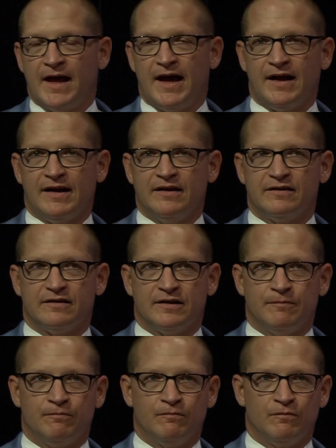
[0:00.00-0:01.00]
and
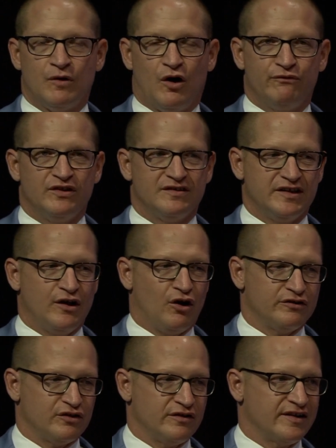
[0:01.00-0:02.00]
obviously
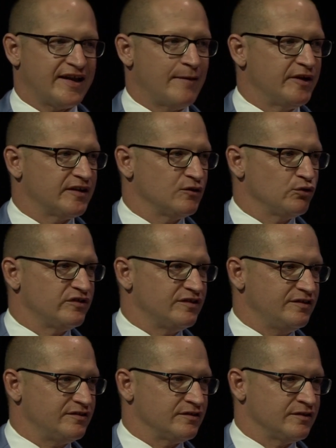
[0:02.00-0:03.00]
also the chemical
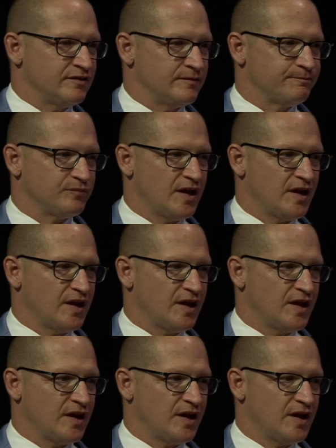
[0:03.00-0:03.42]
resistance.